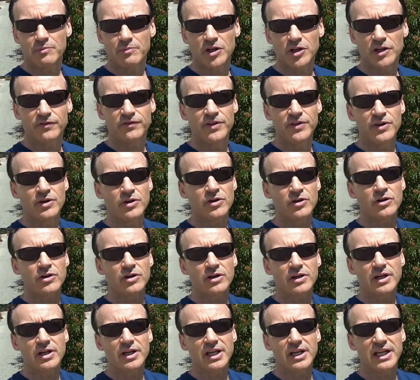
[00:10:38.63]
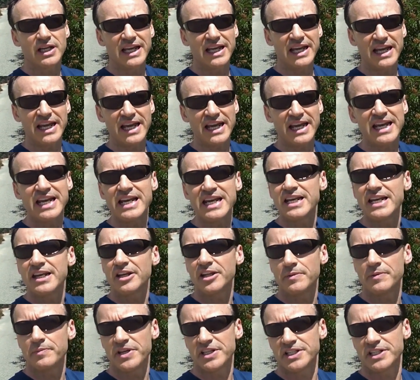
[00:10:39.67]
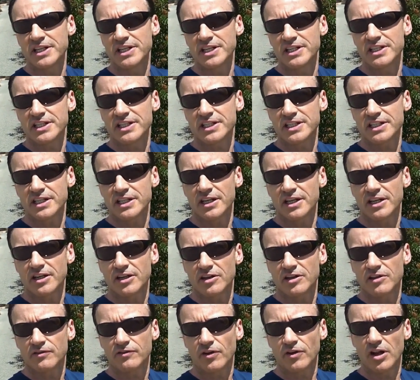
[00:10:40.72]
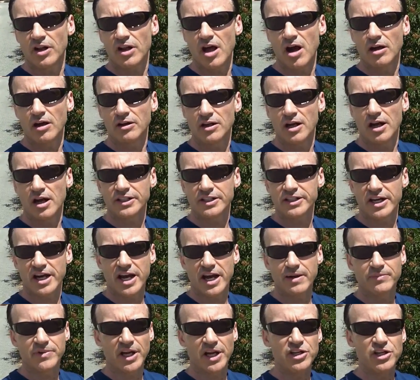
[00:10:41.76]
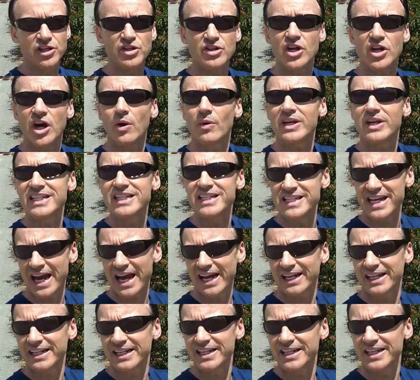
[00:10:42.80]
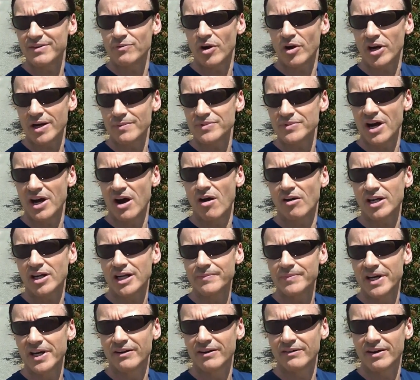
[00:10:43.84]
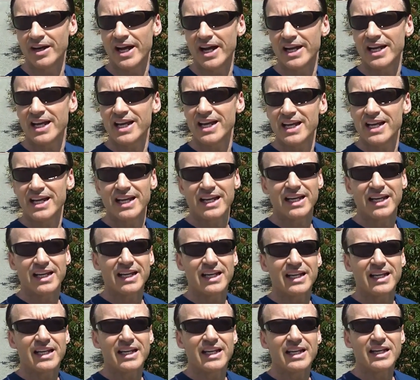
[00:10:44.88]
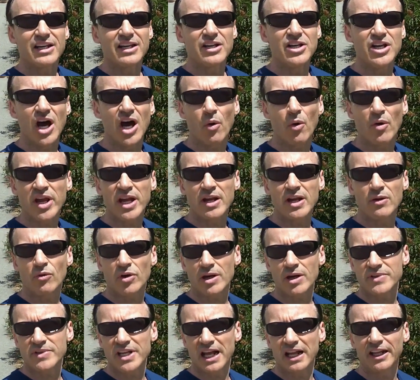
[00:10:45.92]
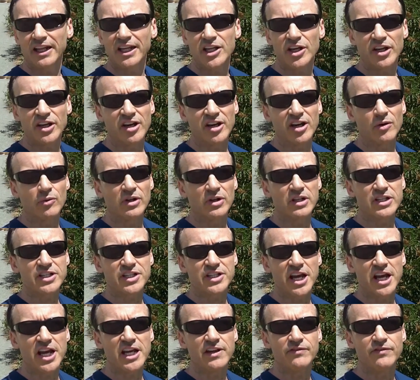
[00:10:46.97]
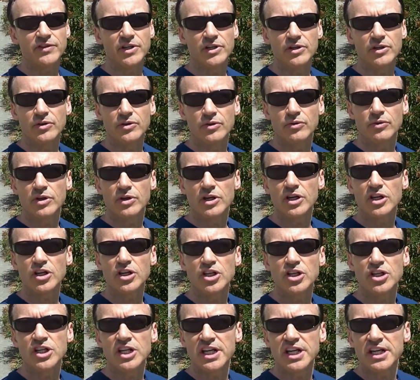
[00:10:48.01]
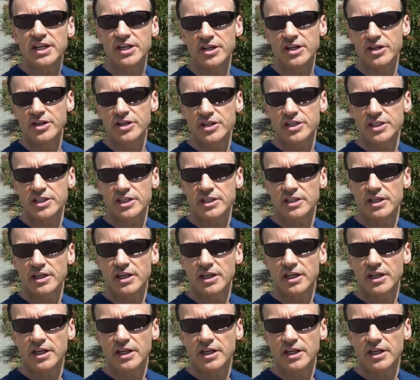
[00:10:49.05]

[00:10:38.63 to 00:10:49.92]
But if you're in the business for a long time, then you know exactly what I'm talking about, right? Knowing what I'm telling you here will save you years